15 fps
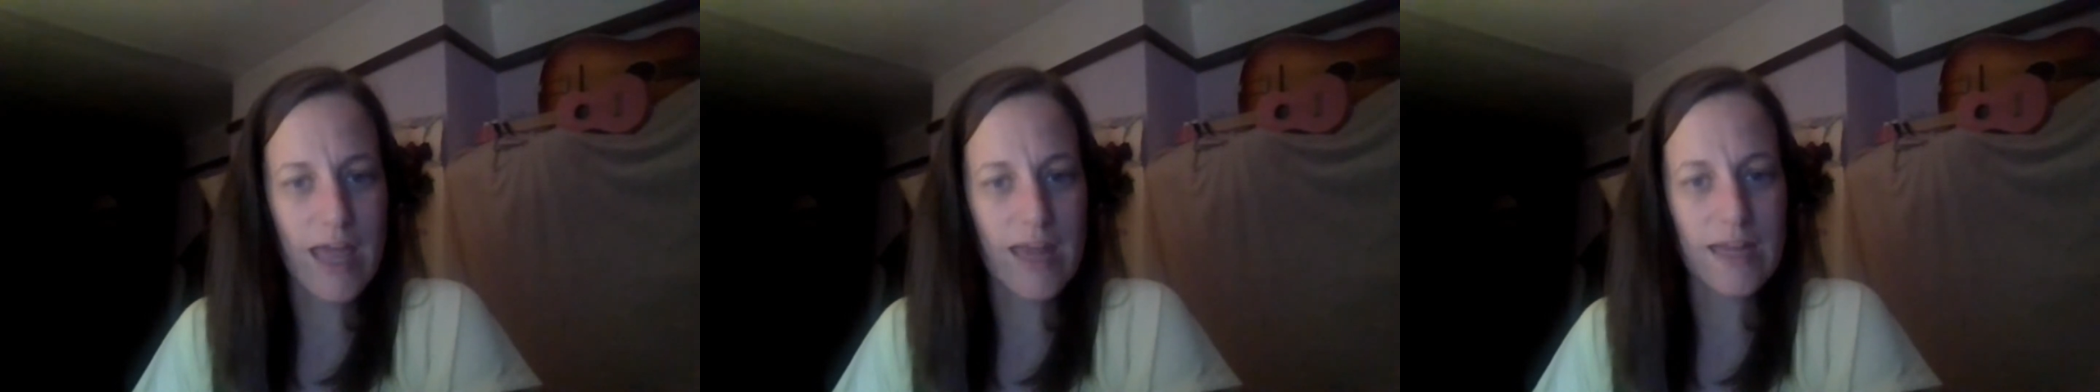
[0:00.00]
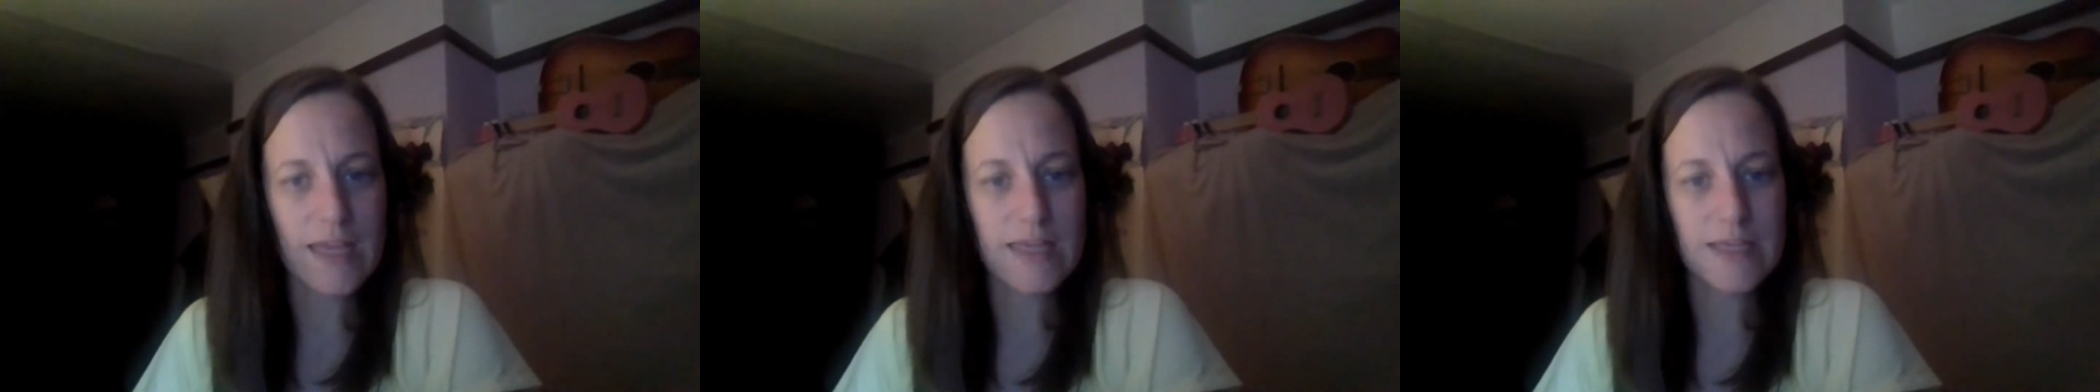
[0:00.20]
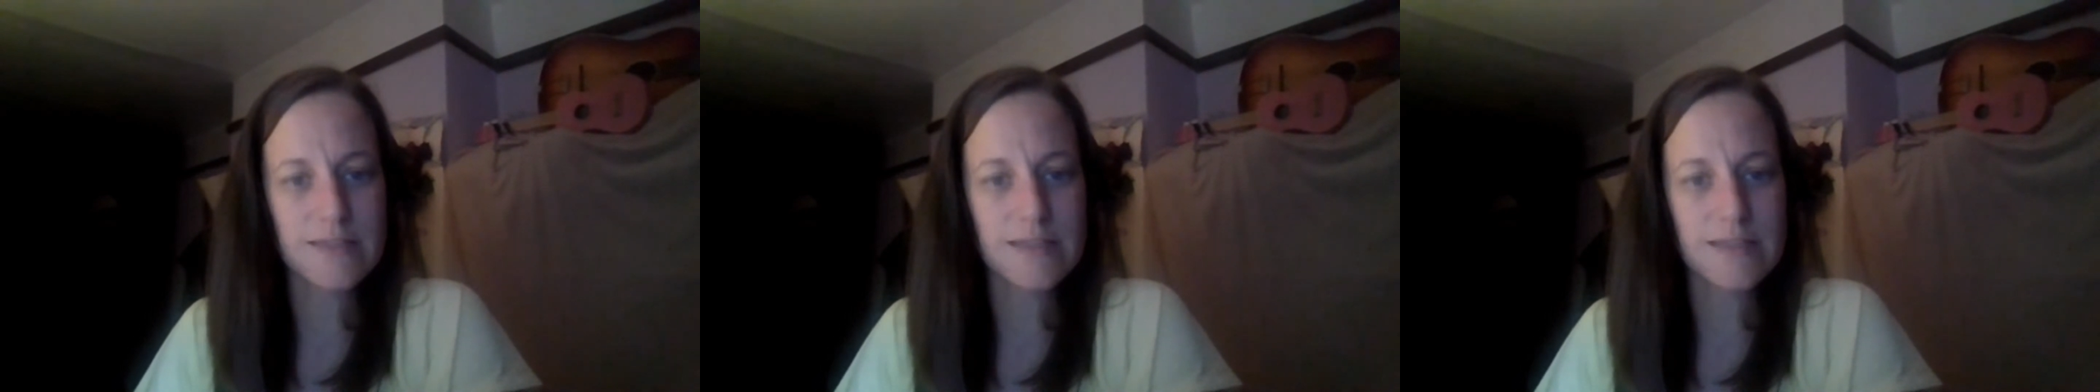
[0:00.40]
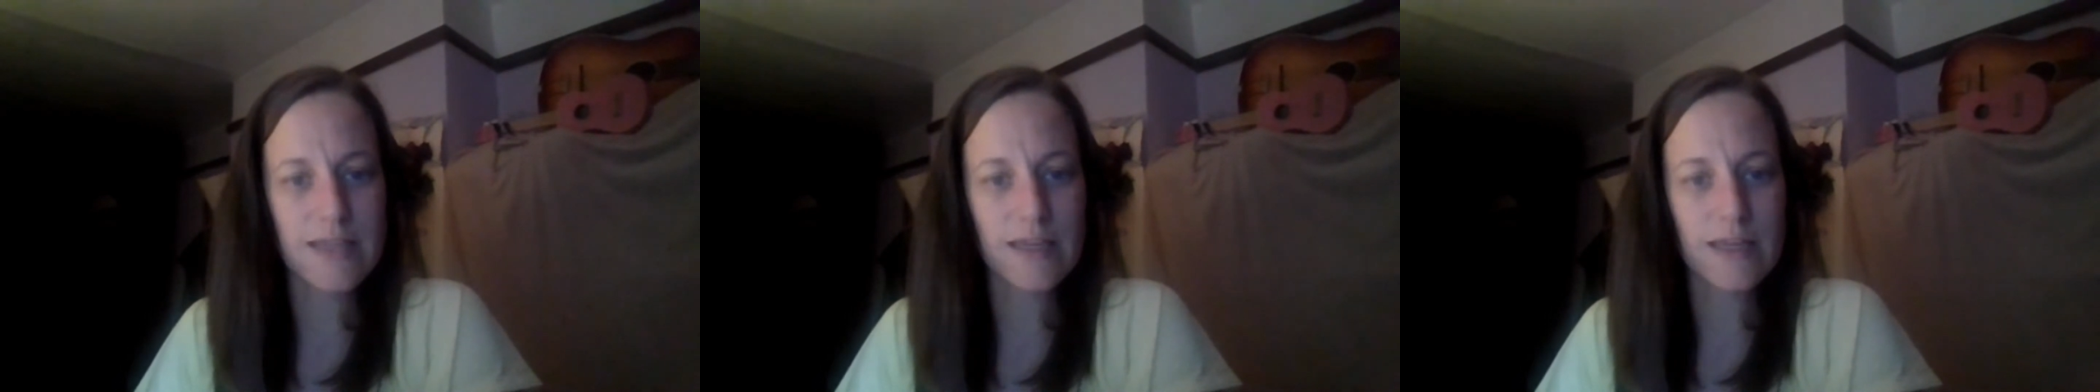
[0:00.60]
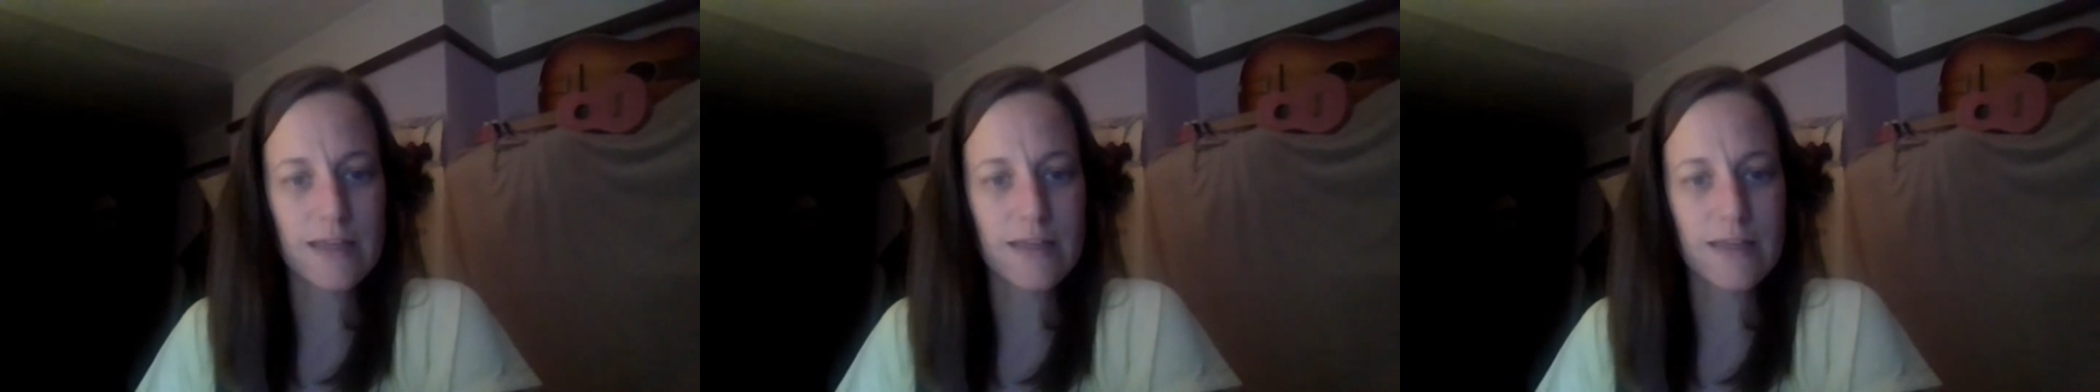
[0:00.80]
any
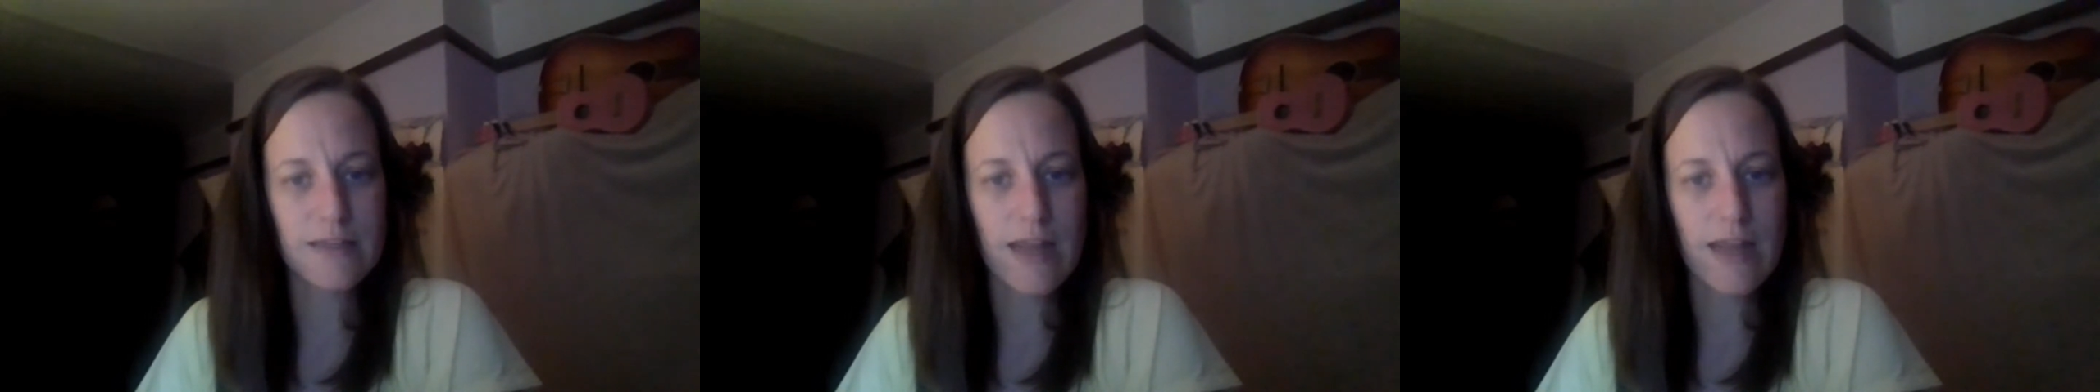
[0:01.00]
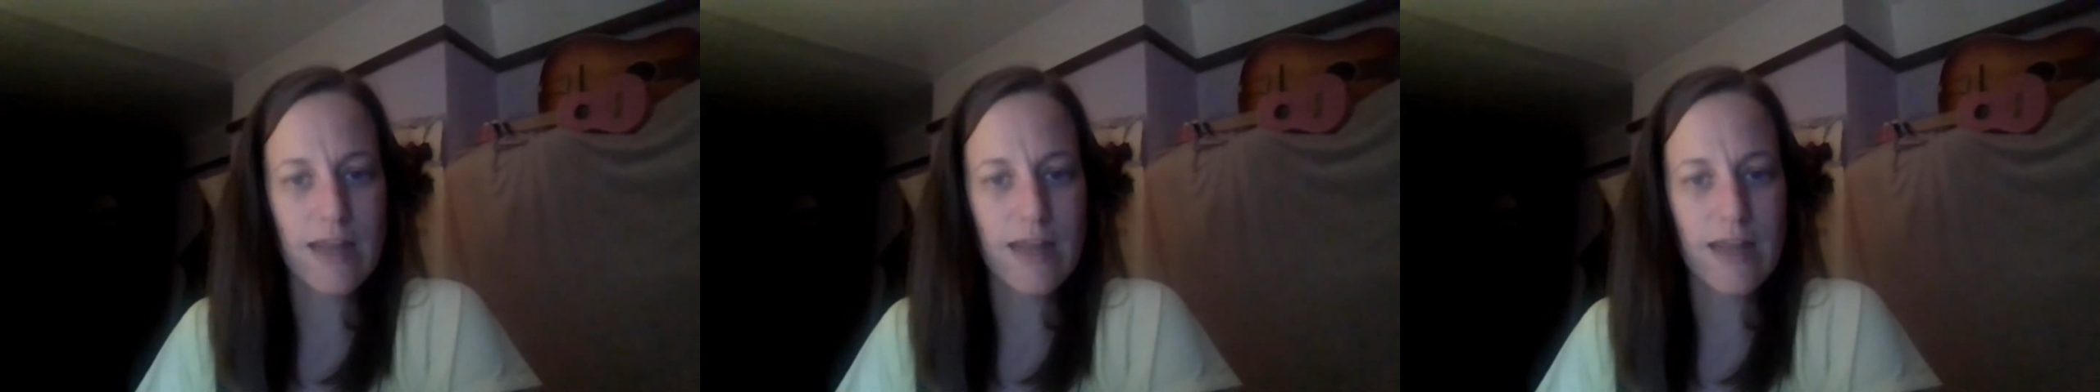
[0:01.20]
second